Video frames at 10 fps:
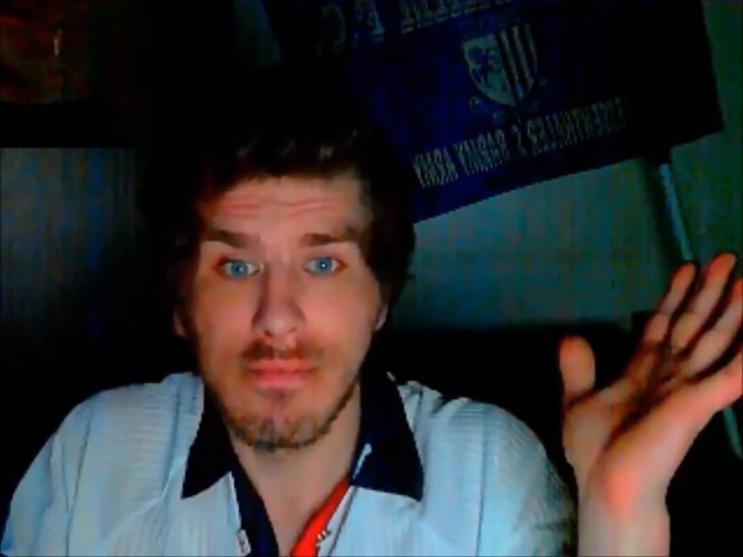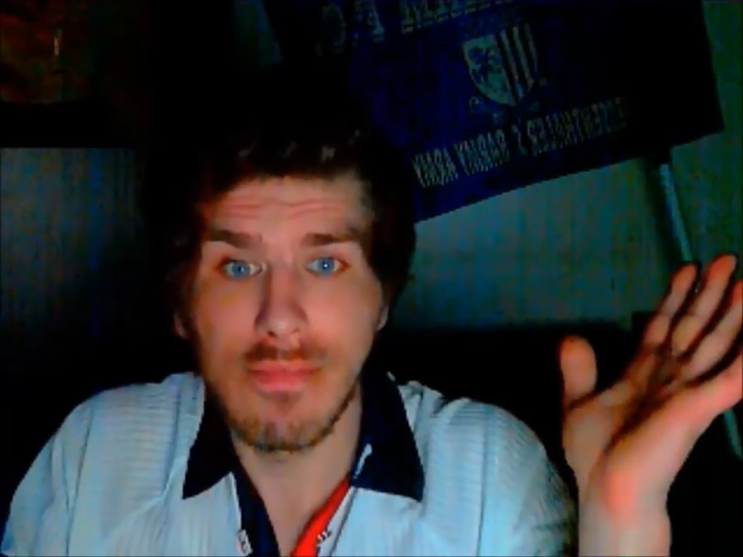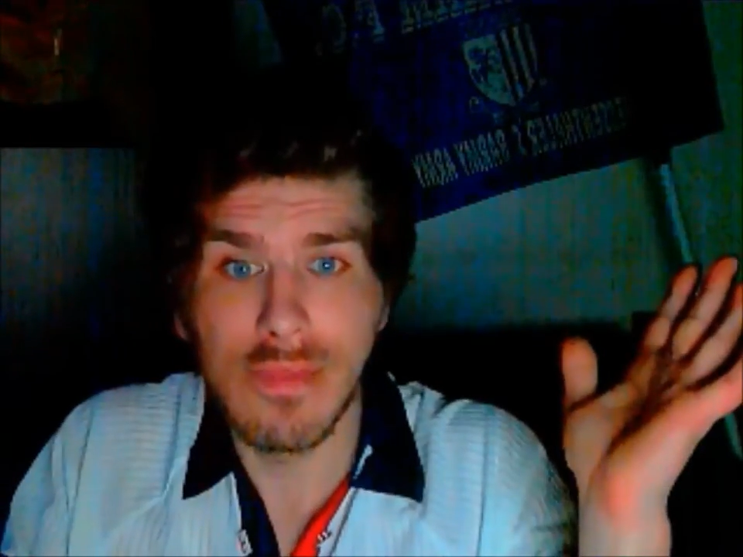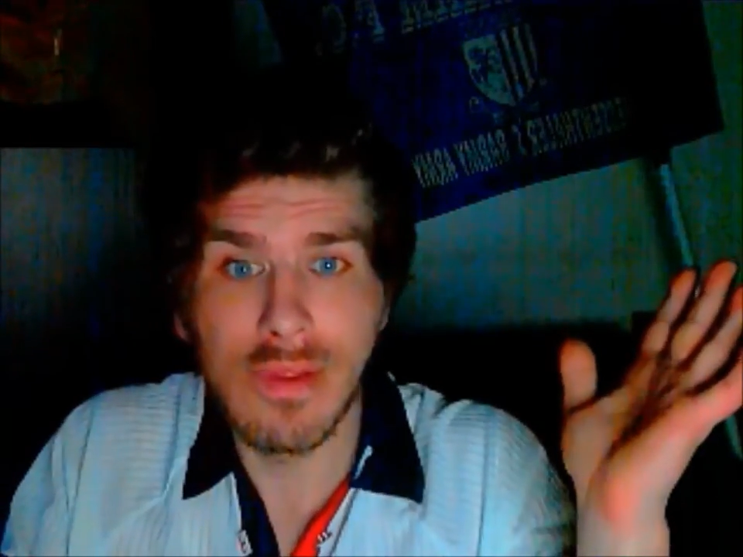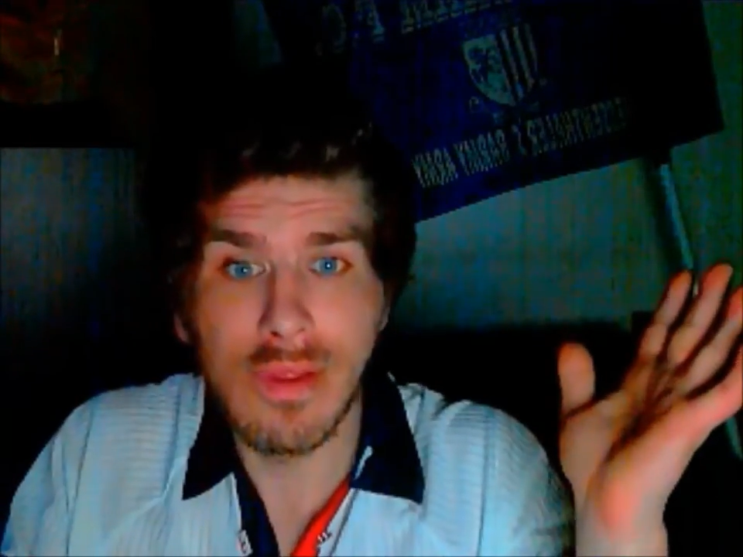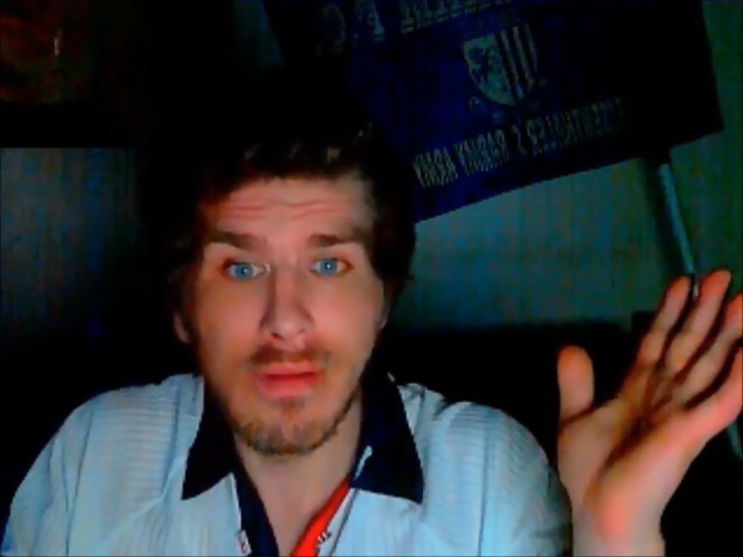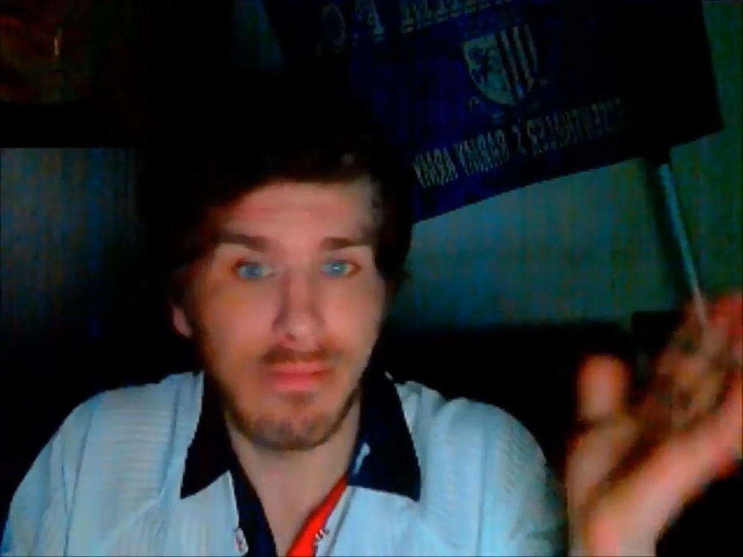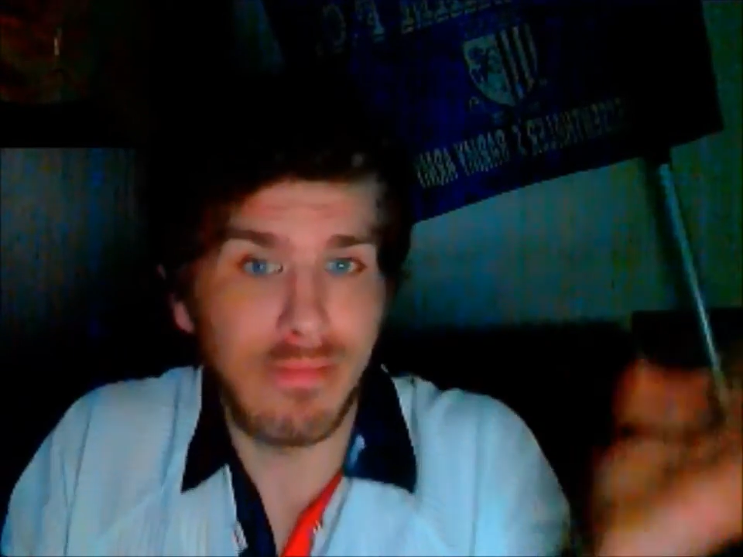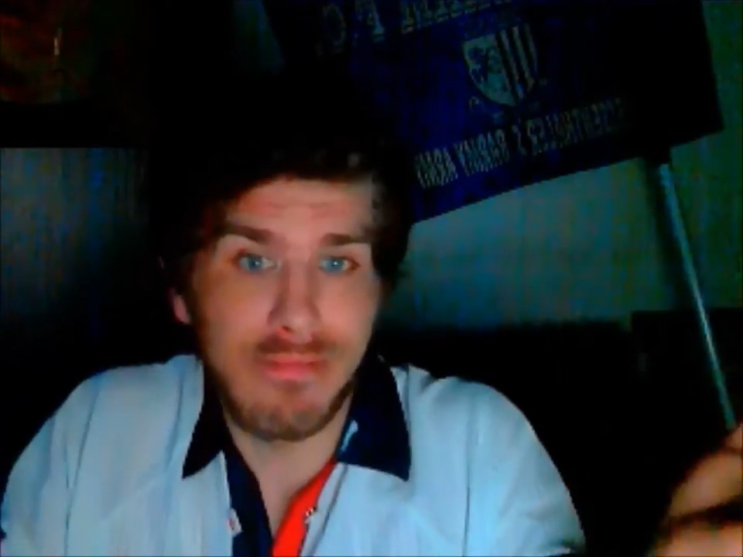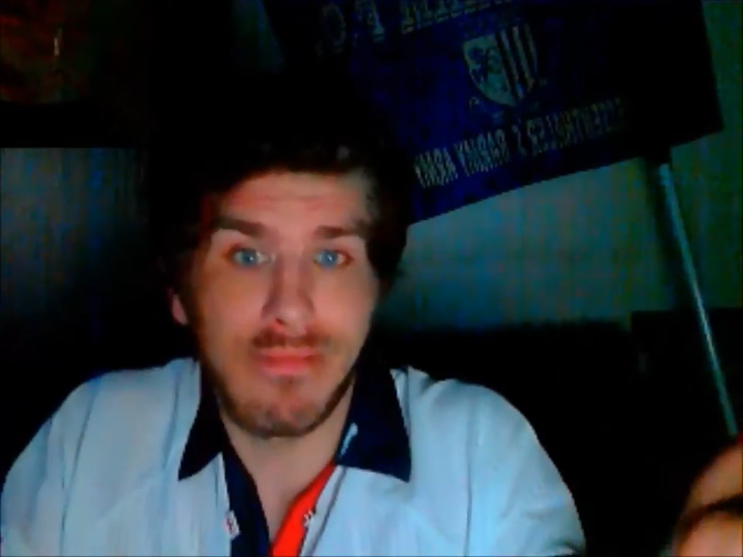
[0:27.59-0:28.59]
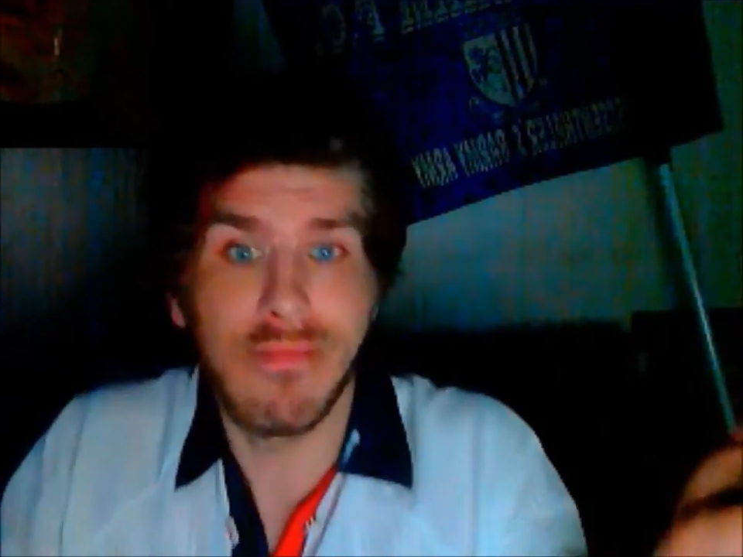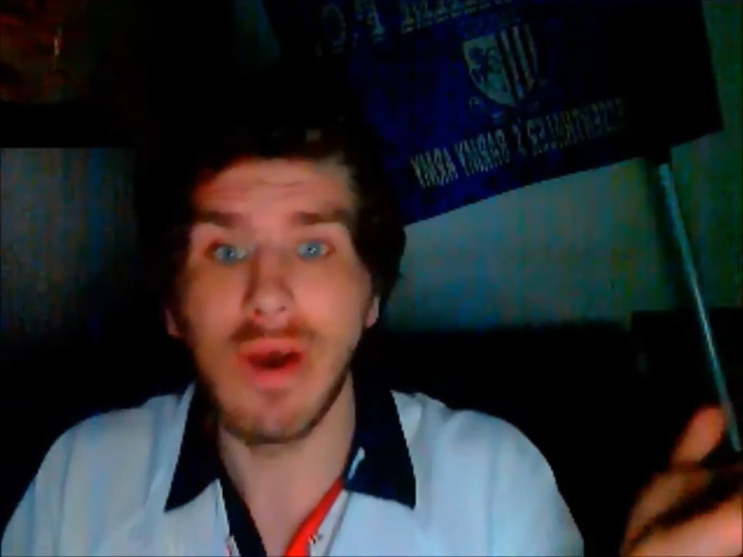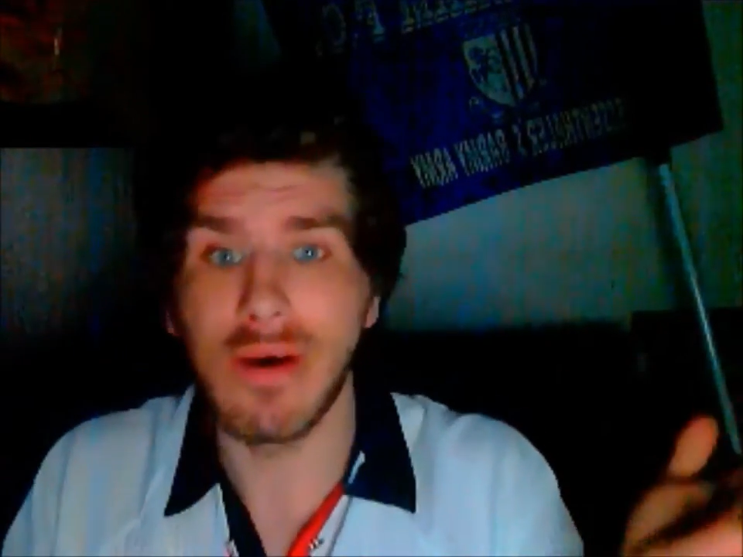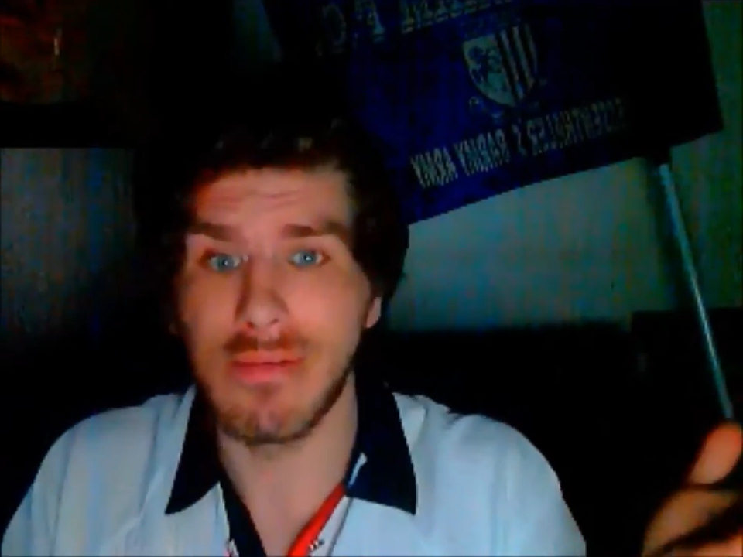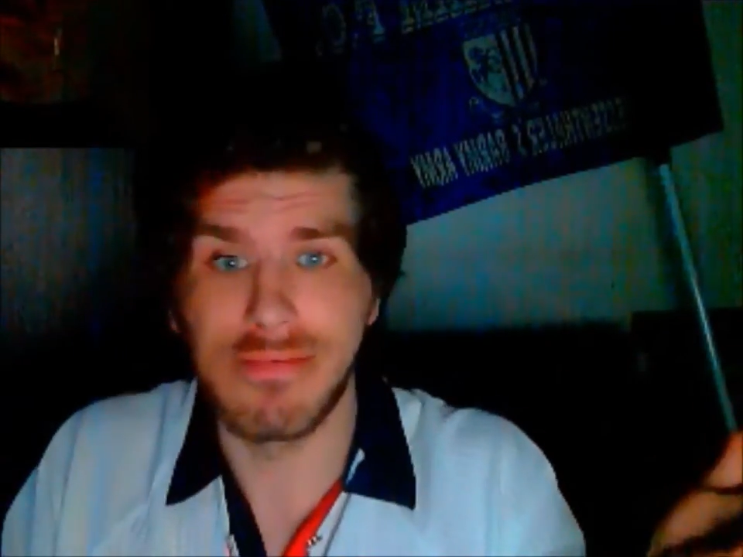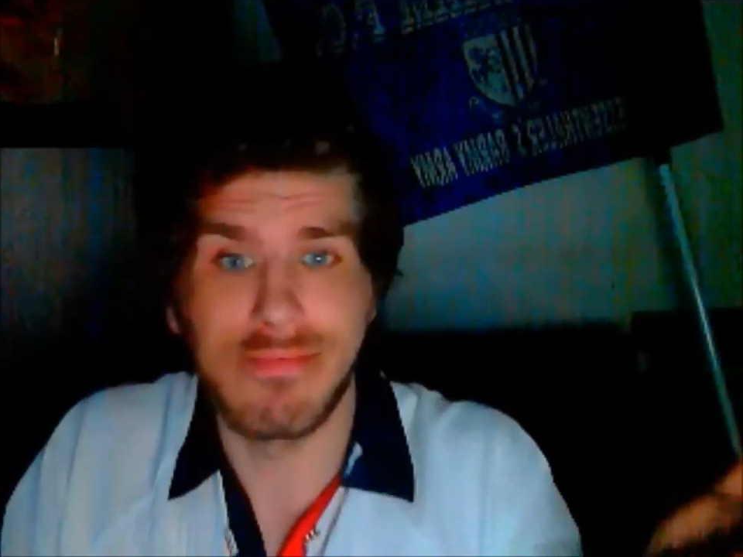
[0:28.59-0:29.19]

Mm, well,